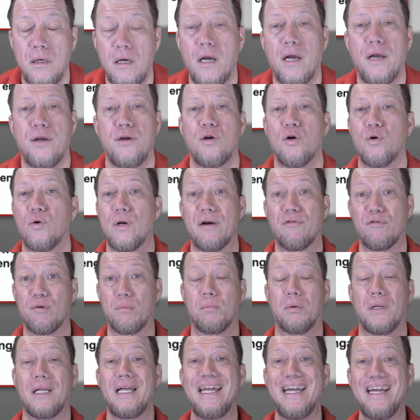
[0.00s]
you don't ever
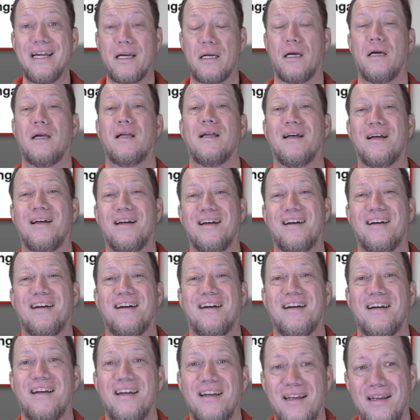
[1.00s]
blink,
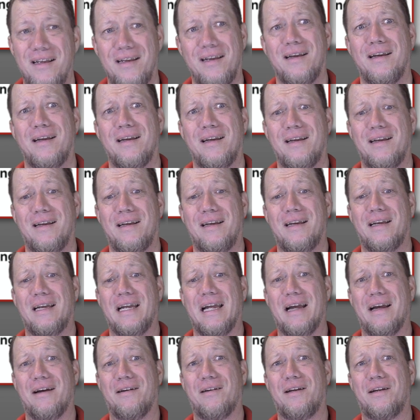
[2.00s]

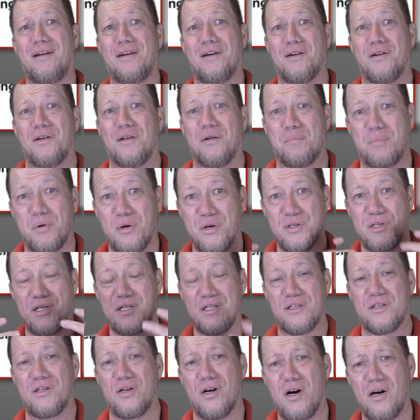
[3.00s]
the person
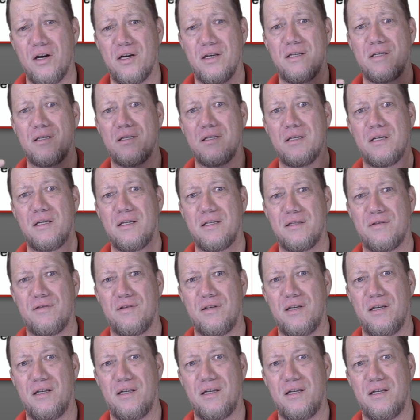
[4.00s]
that's talking is
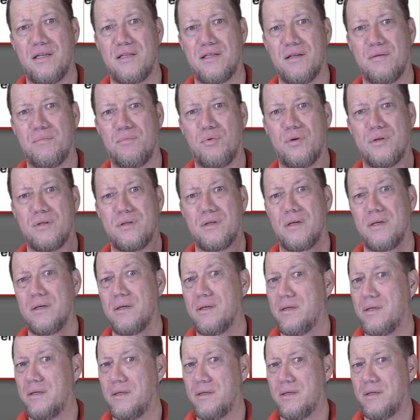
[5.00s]
at some point going to,
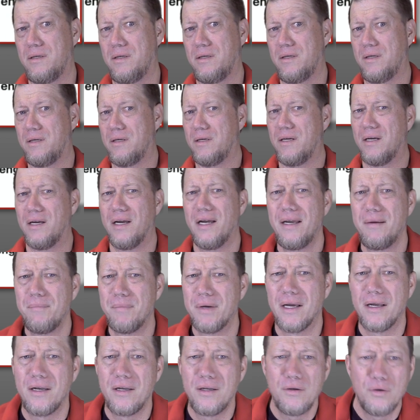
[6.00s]
hey
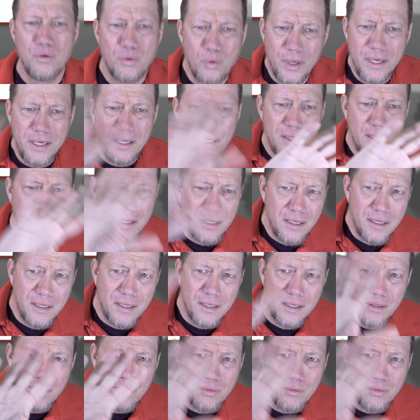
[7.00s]
man, are you awake in there?